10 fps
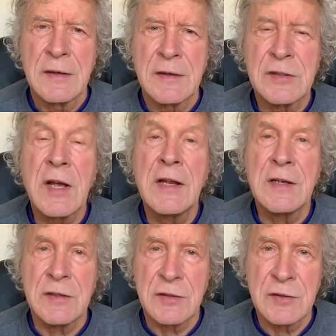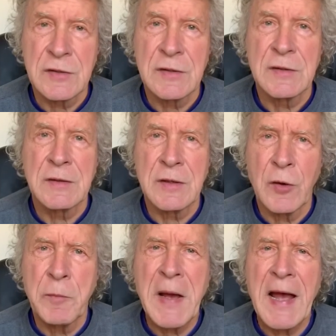change,
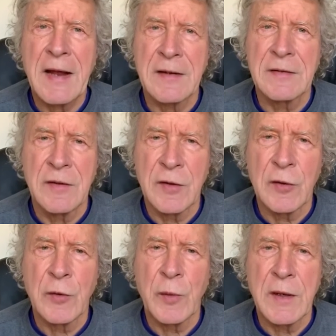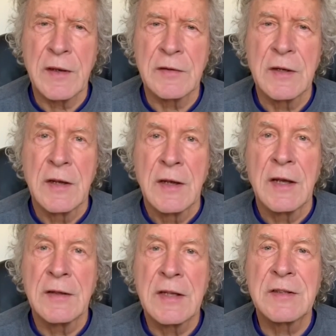go back to the old ways.
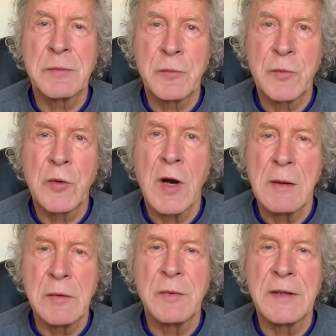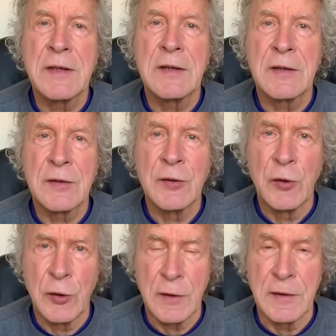And that's probably
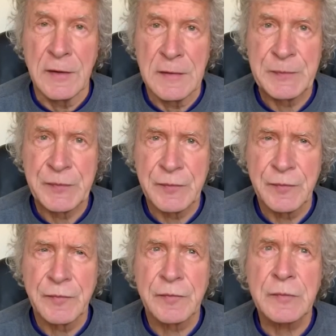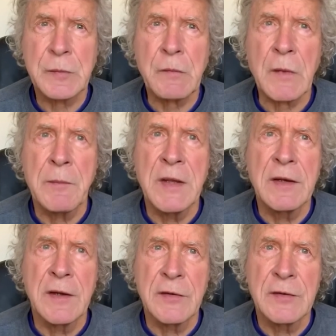good,
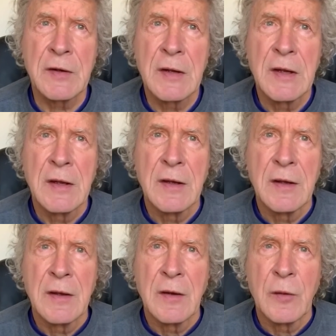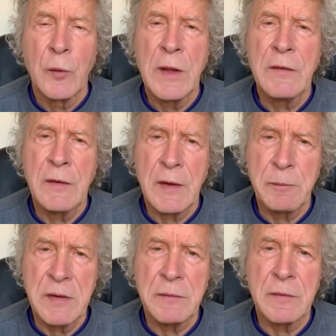because we have
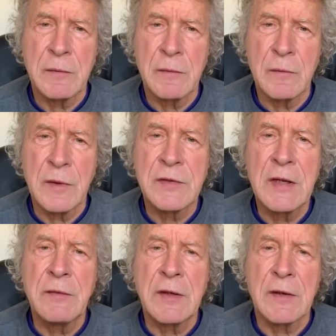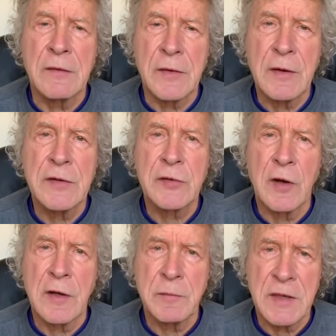been receiving a very
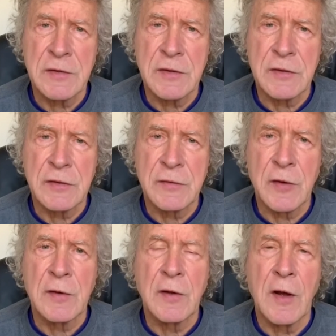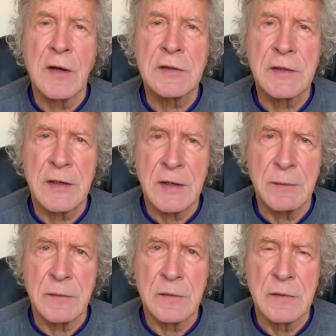strong message for a long
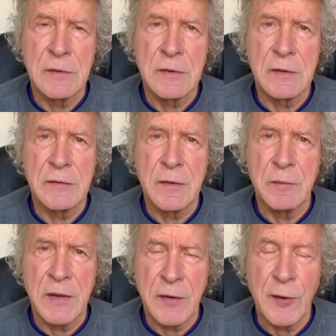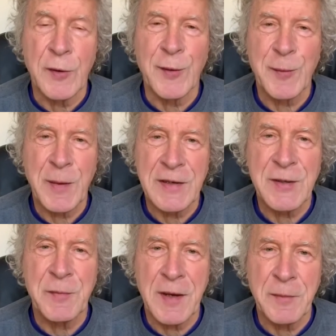time from Mother Earth,
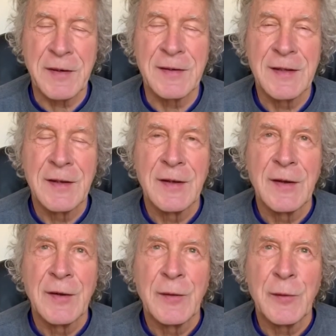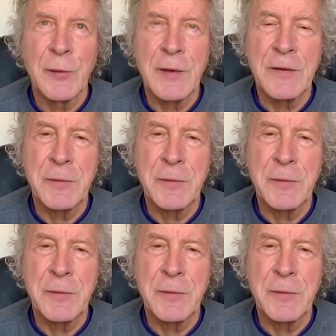Pachamama. We've